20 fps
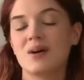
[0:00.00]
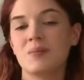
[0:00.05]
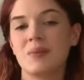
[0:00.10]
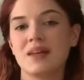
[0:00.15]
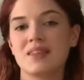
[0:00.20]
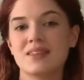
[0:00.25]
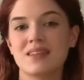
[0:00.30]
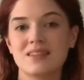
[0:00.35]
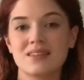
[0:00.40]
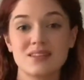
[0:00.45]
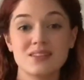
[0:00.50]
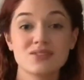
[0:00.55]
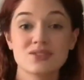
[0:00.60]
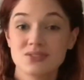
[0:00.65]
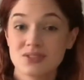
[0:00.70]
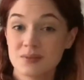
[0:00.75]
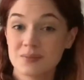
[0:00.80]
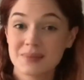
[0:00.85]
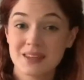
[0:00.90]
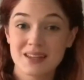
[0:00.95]
then these are
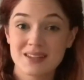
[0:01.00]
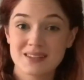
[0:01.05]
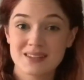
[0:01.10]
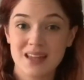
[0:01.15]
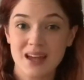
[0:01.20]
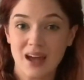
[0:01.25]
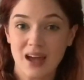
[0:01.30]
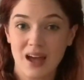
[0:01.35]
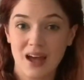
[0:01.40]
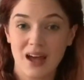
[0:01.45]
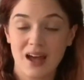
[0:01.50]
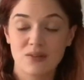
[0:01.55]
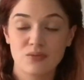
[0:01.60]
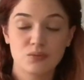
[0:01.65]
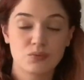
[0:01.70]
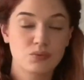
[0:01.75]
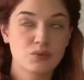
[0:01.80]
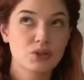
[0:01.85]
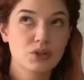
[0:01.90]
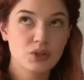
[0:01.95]
some things that have
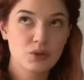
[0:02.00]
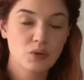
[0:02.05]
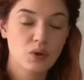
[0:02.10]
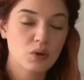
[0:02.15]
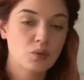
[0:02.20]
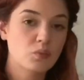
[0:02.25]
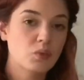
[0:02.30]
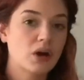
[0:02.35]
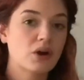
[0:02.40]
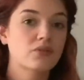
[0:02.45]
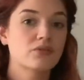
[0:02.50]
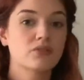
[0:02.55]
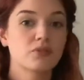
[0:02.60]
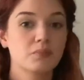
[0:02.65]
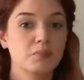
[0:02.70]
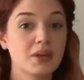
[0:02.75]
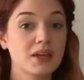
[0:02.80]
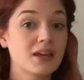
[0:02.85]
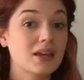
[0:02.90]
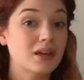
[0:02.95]
really grown well for
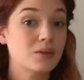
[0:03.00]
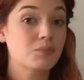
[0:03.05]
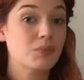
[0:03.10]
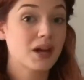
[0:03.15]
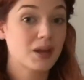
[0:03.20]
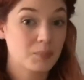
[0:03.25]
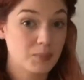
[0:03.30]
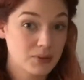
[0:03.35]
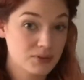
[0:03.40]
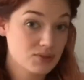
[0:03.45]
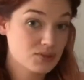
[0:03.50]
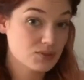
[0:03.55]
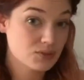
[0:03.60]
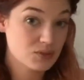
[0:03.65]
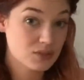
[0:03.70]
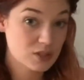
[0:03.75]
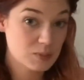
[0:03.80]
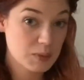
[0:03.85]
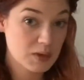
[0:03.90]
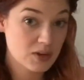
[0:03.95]
me in my personal
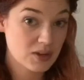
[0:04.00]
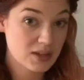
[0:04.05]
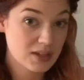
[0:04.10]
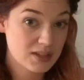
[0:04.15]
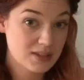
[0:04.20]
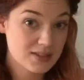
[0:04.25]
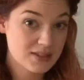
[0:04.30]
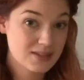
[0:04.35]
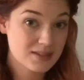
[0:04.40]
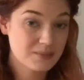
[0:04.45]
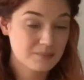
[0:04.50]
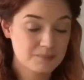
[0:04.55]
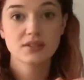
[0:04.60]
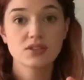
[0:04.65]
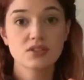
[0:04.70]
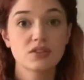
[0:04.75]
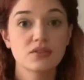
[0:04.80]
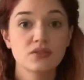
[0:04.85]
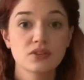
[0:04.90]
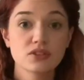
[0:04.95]
experience.
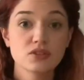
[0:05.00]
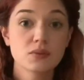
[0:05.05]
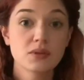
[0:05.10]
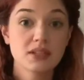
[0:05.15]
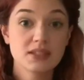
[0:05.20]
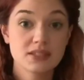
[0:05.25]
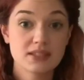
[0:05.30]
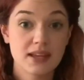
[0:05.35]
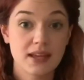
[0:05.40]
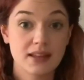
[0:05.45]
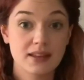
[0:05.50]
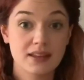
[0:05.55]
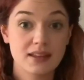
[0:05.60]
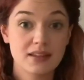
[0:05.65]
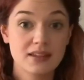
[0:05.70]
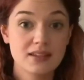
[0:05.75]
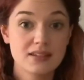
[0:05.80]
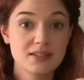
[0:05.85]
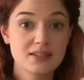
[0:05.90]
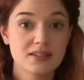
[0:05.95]
So the first one is
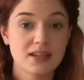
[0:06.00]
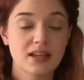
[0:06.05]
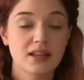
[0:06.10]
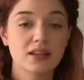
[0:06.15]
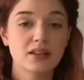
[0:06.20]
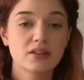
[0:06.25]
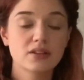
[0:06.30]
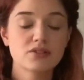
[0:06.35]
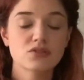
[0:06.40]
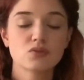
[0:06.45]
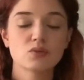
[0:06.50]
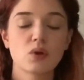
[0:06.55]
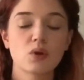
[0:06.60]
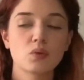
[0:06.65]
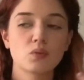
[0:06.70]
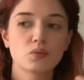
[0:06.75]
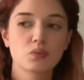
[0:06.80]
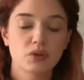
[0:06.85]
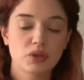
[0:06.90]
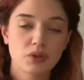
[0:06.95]
daylilies. Daylilies grow
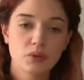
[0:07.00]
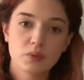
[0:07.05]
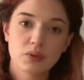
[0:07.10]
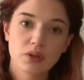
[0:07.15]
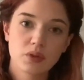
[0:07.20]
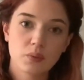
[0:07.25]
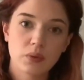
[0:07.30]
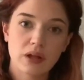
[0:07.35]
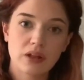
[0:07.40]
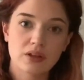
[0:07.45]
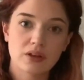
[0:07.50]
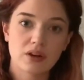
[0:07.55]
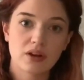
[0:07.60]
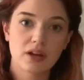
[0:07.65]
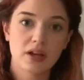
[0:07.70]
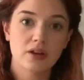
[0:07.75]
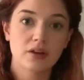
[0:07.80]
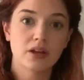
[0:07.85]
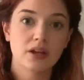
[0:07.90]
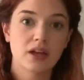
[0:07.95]
really, really well in our
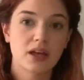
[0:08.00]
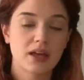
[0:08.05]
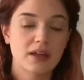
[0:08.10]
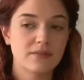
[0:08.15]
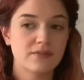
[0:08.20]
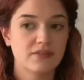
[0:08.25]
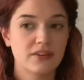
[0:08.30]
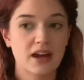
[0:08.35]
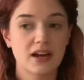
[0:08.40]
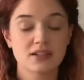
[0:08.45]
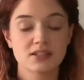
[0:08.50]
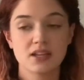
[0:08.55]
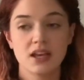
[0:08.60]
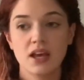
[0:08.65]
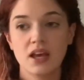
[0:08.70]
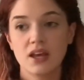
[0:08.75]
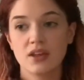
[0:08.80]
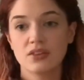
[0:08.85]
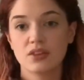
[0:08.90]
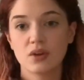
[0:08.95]
area. In fact,
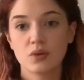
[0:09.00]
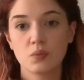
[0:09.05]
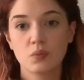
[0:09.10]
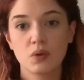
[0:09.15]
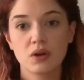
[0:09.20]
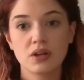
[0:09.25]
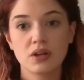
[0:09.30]
they're one